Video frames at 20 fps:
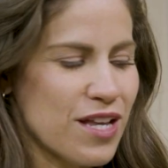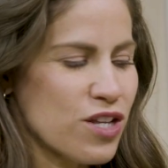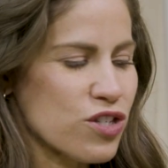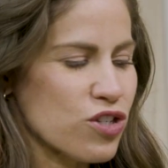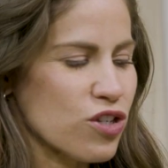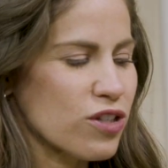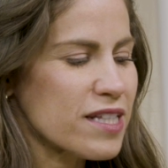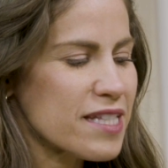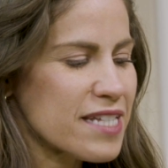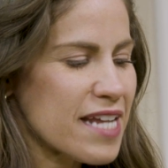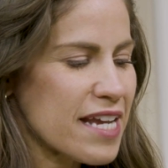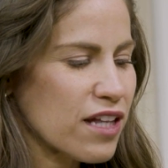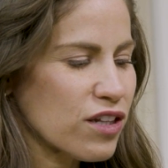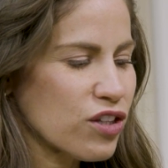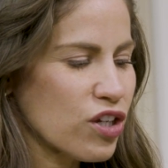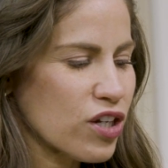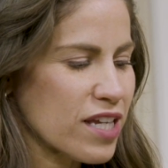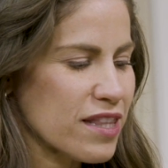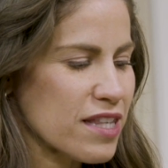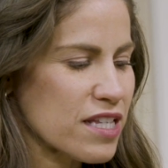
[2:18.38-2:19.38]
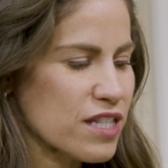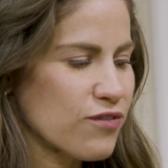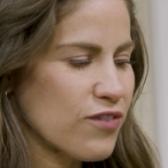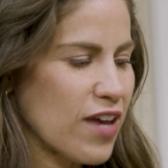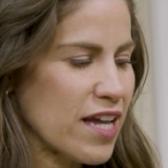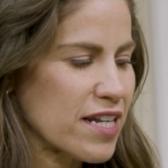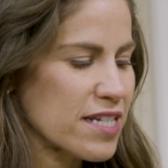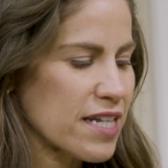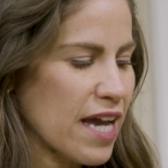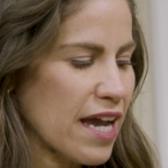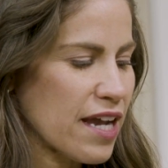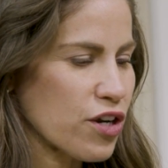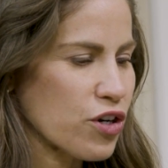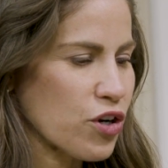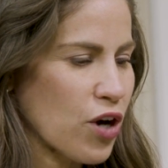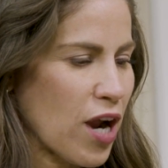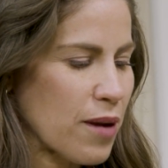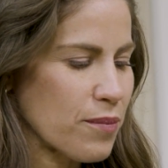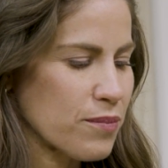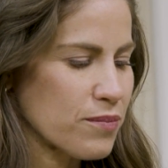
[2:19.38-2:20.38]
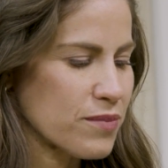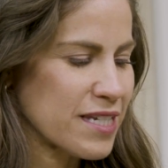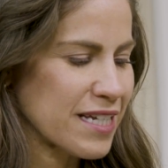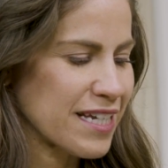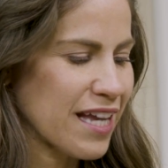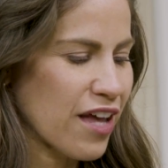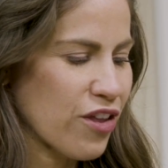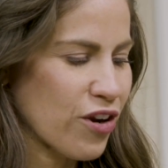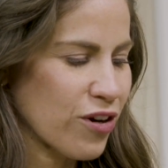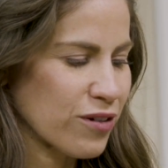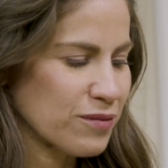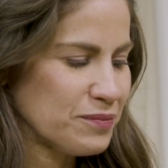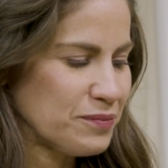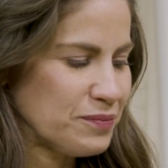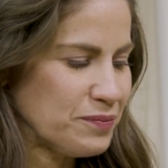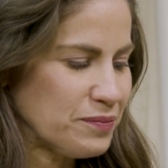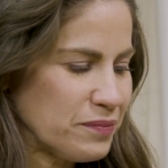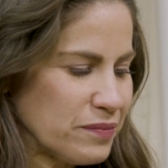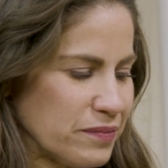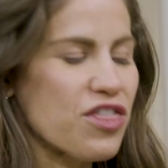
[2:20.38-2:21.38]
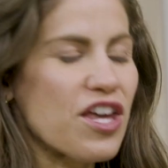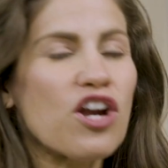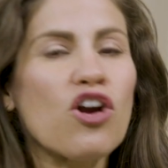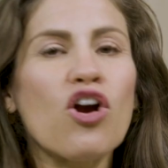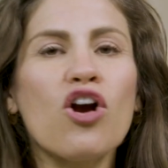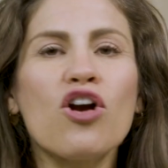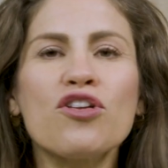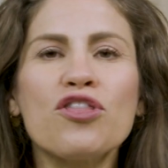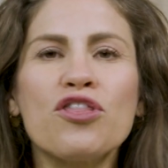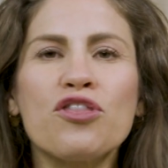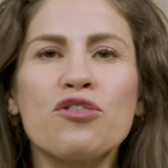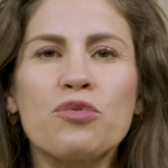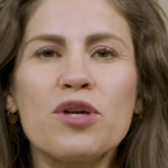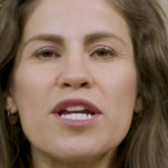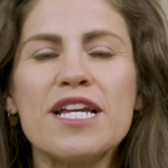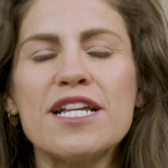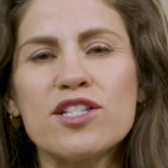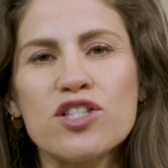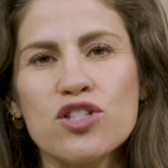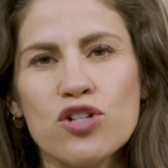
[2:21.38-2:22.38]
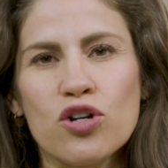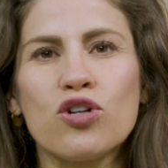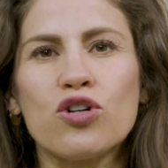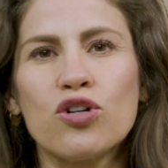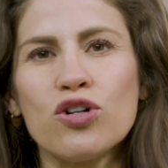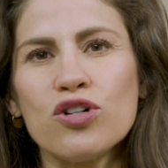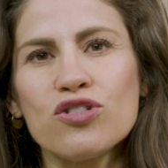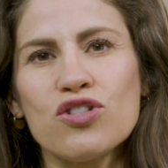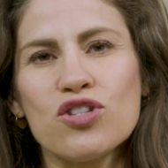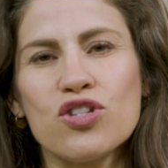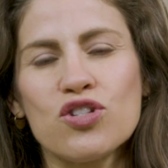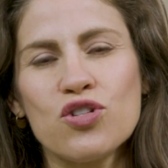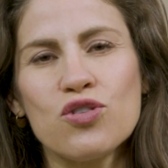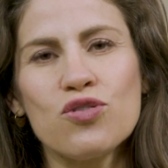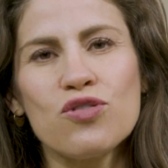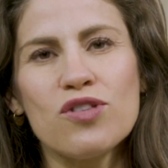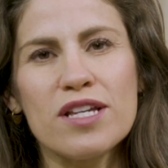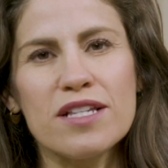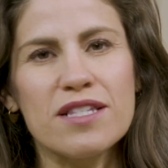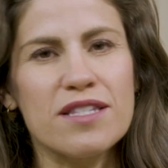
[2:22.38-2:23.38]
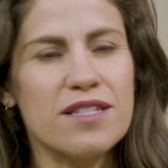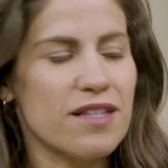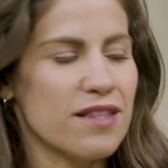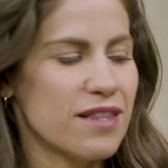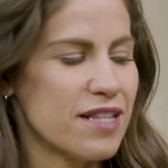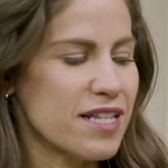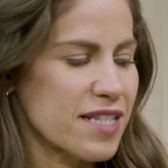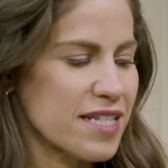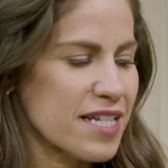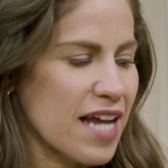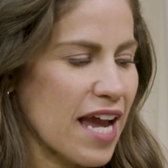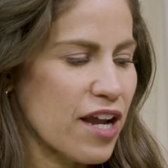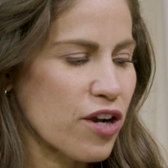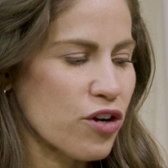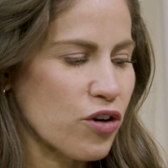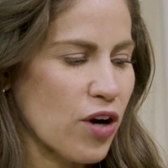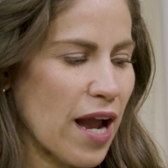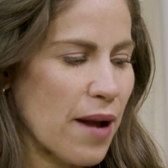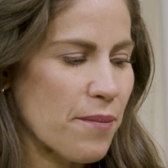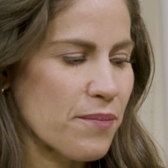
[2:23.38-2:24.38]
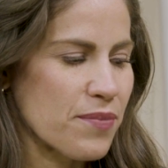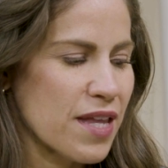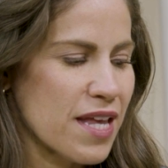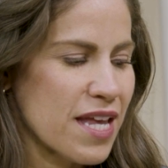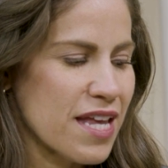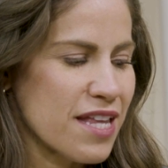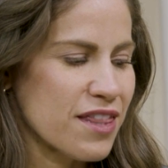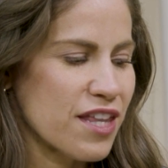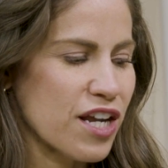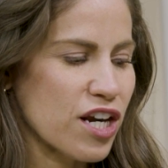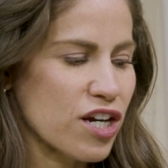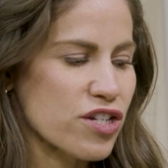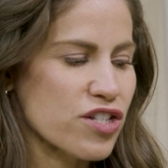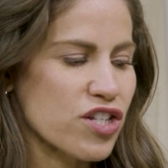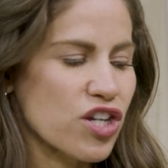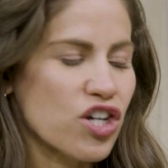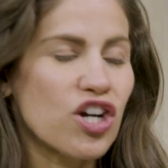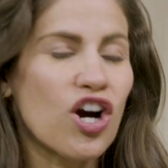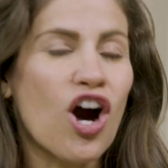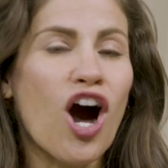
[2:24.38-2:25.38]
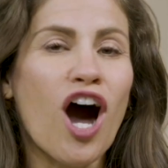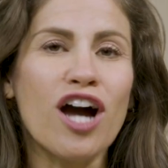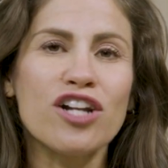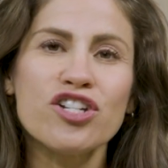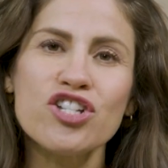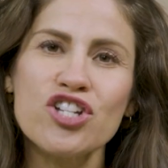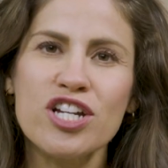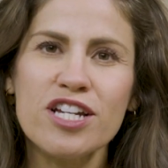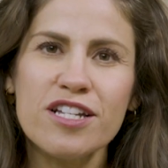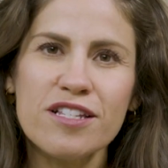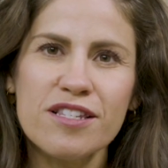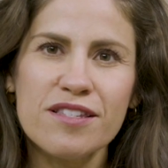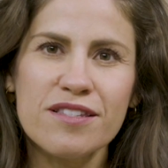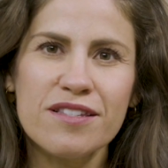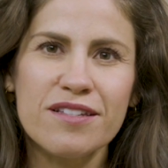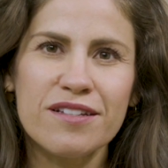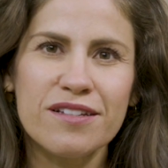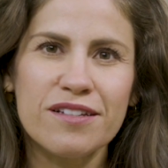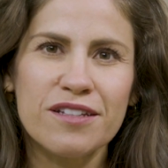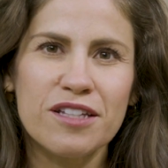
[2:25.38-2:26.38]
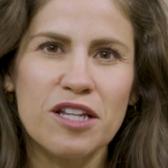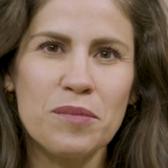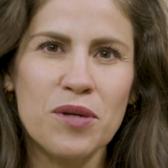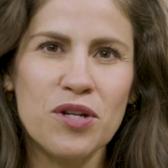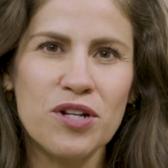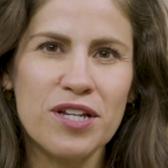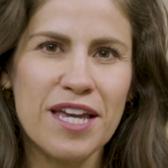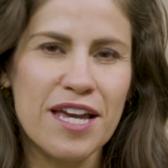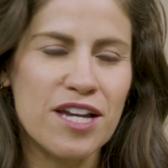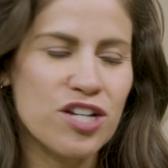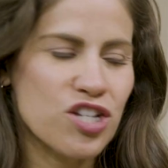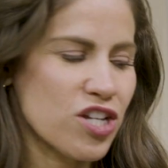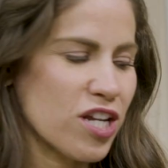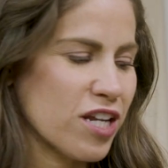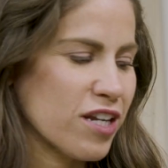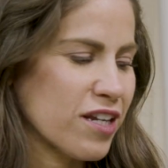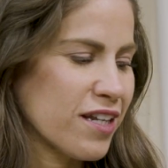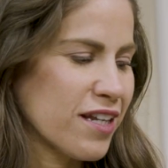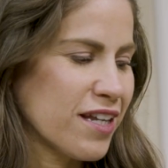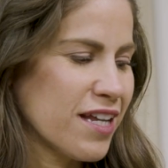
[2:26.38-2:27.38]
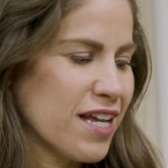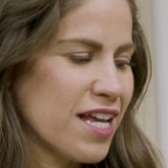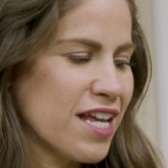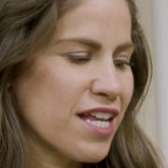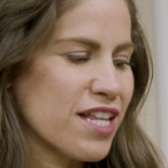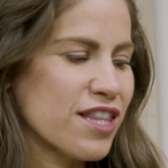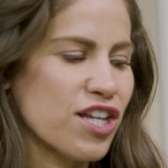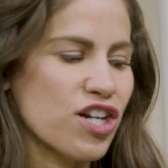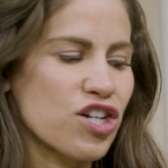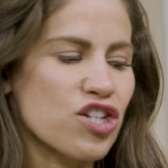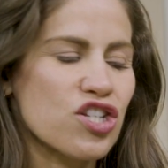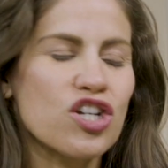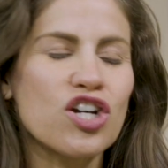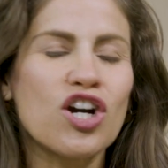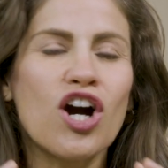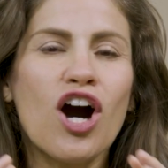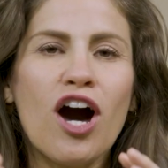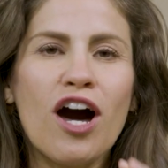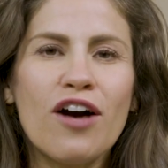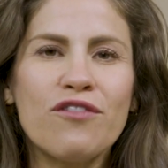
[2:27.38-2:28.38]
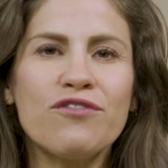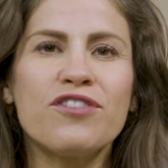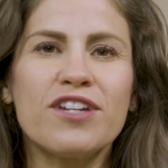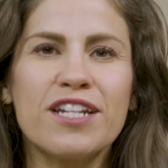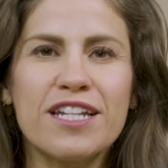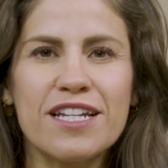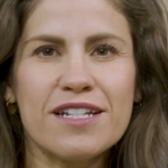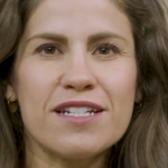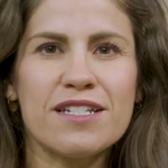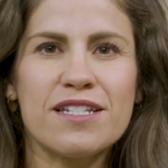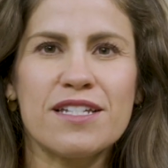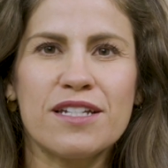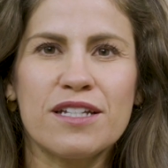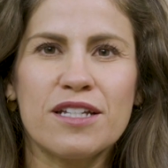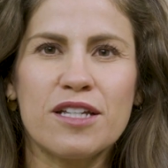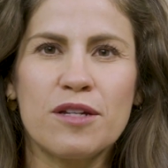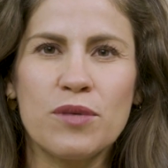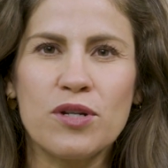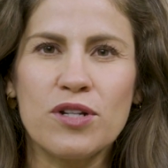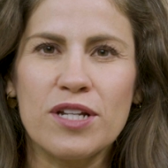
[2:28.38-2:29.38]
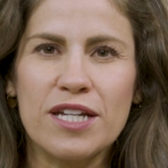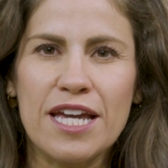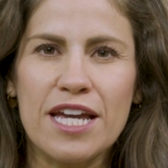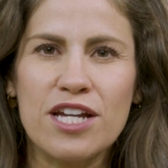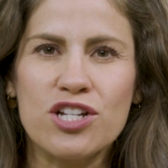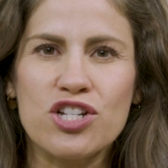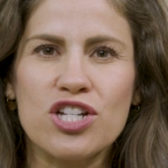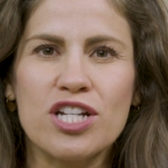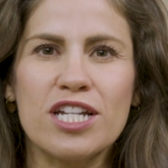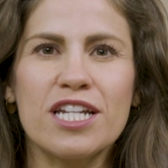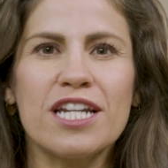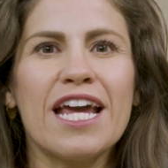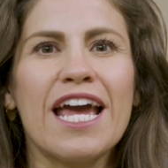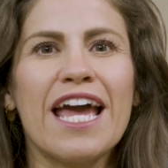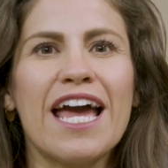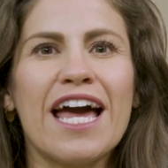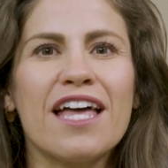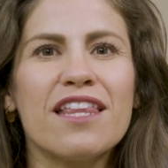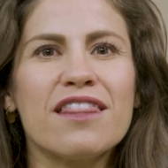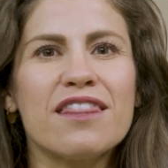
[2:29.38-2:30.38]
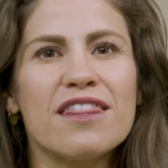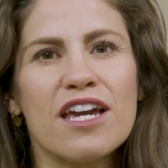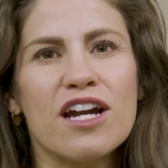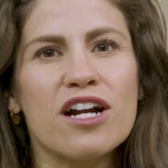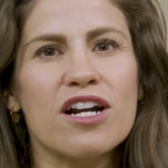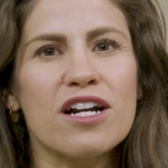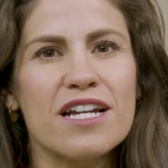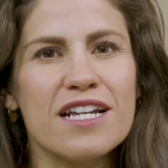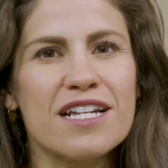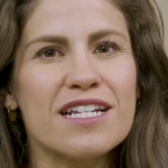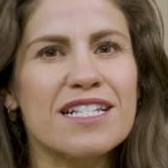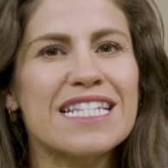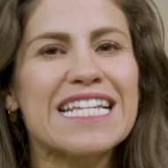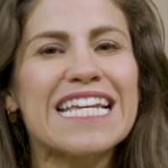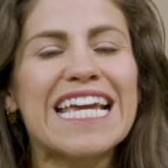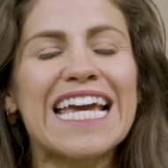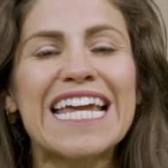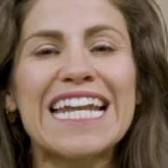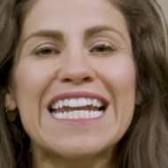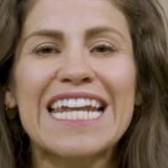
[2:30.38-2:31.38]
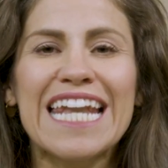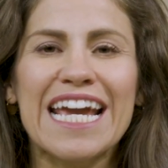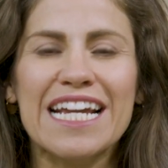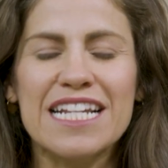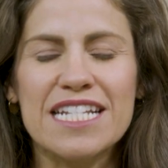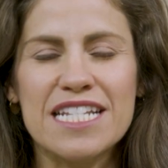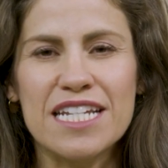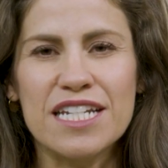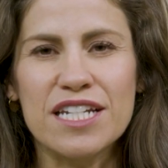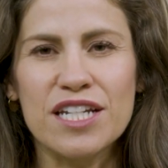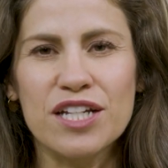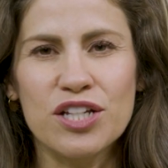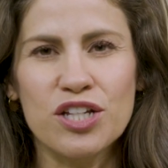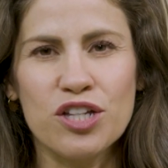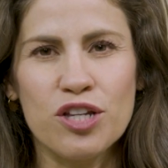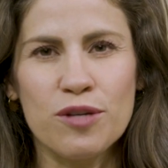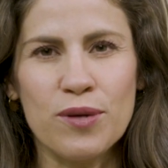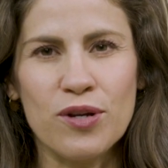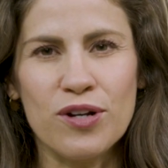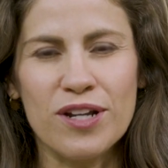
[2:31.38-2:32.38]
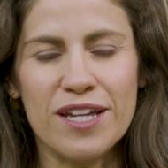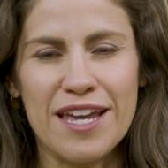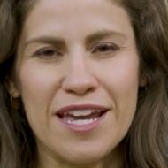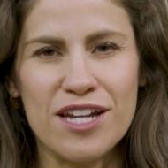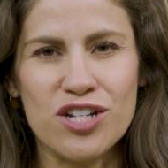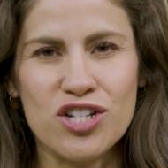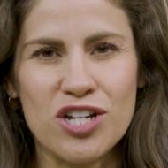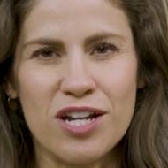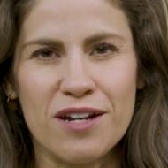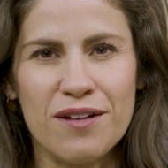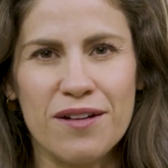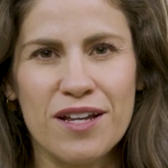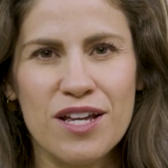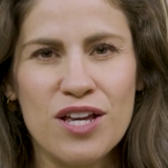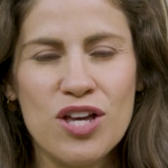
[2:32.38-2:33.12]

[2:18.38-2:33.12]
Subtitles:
So let's take a look at this Venn diagram together. There are 3 circles to this diagram. There's conscious communication, there's confident communication, and there is connected communication.